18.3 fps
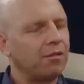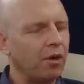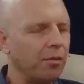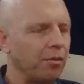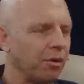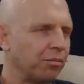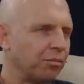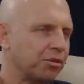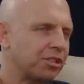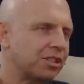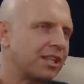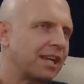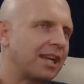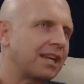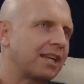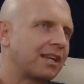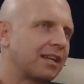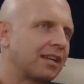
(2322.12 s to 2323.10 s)
If I'm not
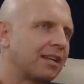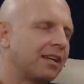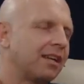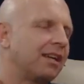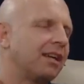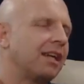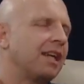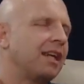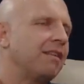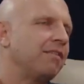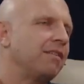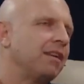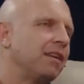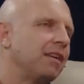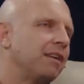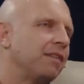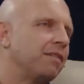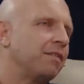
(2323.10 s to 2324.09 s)
mistaken,
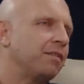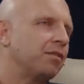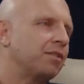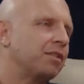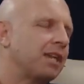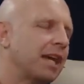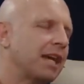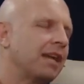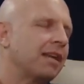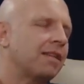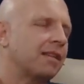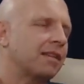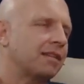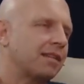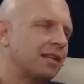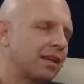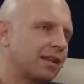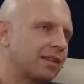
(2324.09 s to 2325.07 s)
even if you take the
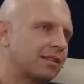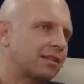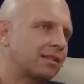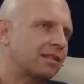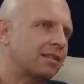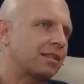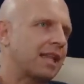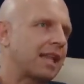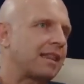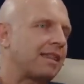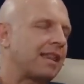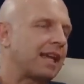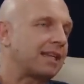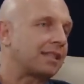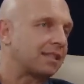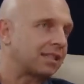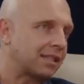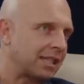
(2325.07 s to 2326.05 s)
text that
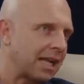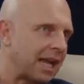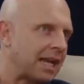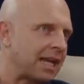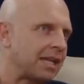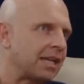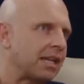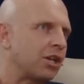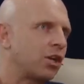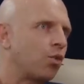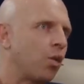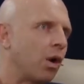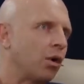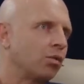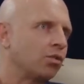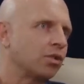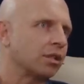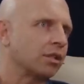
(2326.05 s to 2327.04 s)
they say he
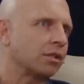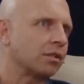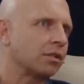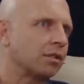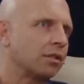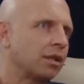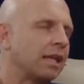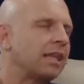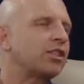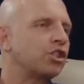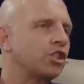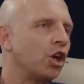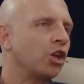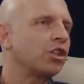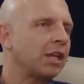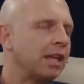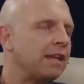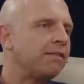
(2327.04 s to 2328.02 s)
quoted, it's
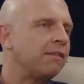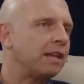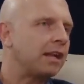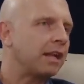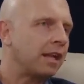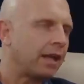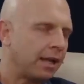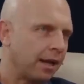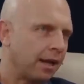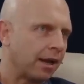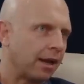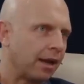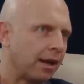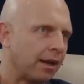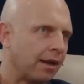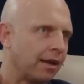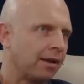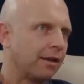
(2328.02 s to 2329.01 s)
not even
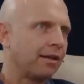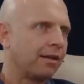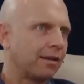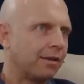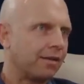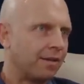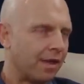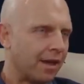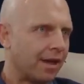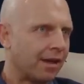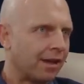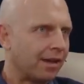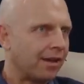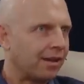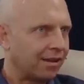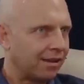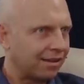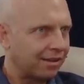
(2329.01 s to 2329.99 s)
in the
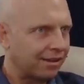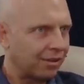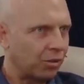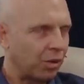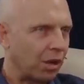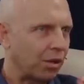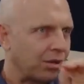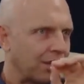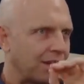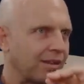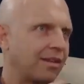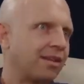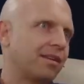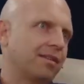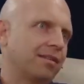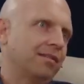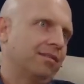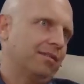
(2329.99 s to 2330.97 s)
quote uh,
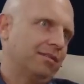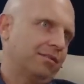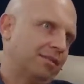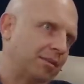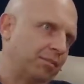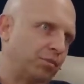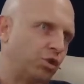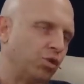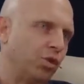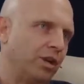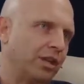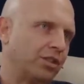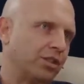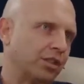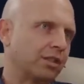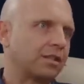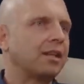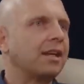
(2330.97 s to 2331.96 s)
the
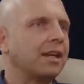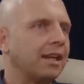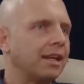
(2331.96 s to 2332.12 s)
Septuagint.